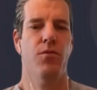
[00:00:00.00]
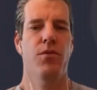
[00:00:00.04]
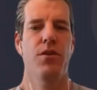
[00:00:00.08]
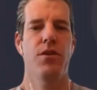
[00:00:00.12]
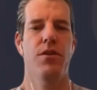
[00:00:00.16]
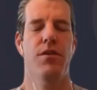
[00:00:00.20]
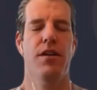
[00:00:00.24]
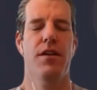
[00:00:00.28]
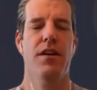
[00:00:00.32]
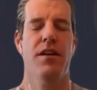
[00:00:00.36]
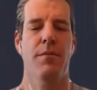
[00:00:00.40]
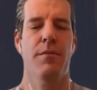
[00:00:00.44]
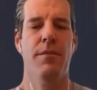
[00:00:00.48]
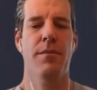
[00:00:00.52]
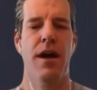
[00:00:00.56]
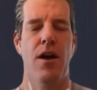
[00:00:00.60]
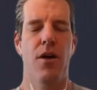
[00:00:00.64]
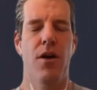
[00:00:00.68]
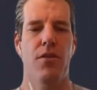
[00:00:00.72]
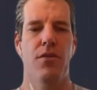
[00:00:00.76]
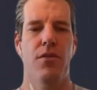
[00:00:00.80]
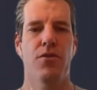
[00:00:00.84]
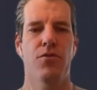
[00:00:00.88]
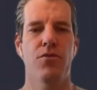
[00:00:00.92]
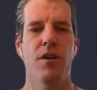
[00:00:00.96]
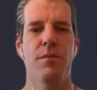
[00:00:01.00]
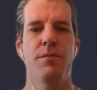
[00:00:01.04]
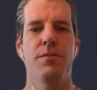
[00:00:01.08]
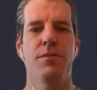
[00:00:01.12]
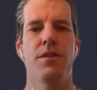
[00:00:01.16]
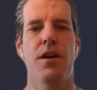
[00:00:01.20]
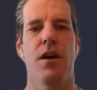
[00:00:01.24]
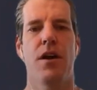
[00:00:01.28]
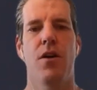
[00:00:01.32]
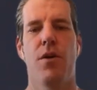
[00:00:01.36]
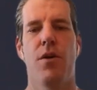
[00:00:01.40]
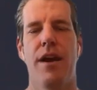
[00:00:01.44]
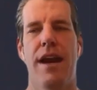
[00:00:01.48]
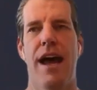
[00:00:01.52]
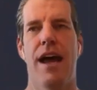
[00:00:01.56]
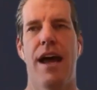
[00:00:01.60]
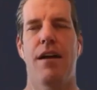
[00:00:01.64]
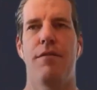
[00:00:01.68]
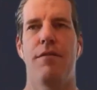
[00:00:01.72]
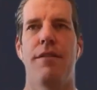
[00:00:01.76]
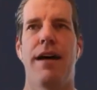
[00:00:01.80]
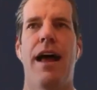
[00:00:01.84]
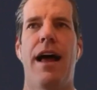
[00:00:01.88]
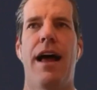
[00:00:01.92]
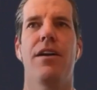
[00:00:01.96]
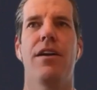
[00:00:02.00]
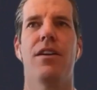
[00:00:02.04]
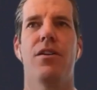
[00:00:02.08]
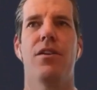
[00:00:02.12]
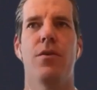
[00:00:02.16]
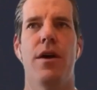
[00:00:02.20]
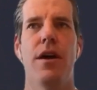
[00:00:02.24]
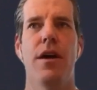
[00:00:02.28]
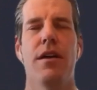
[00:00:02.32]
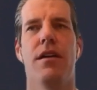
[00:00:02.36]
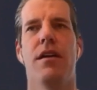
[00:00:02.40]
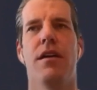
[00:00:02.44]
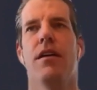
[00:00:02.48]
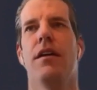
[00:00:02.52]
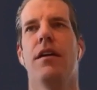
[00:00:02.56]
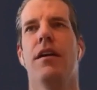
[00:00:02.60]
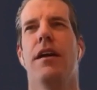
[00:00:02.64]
when you think about crypto and how to value it,